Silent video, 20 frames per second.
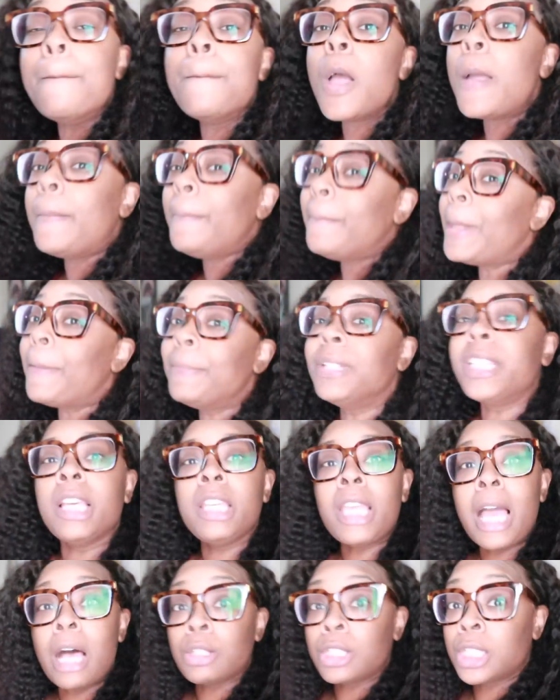Let me
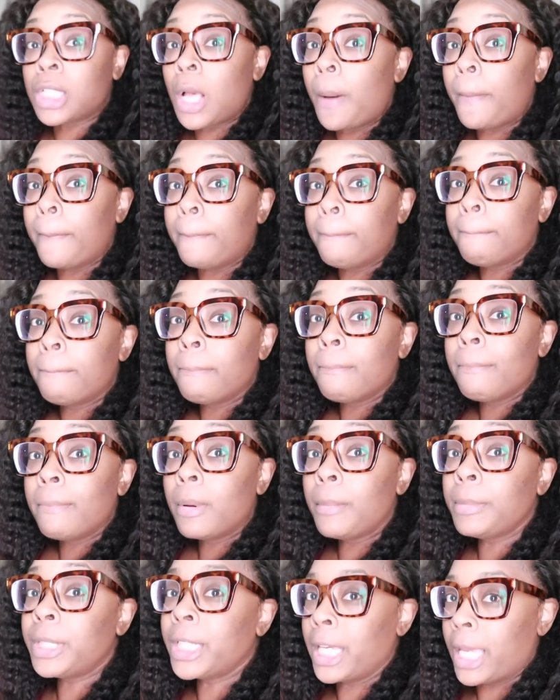tell y'all something.
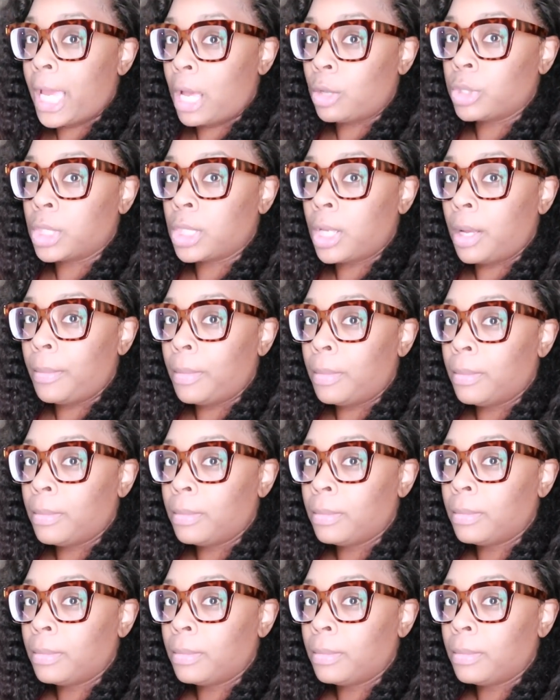Let me tell y'all something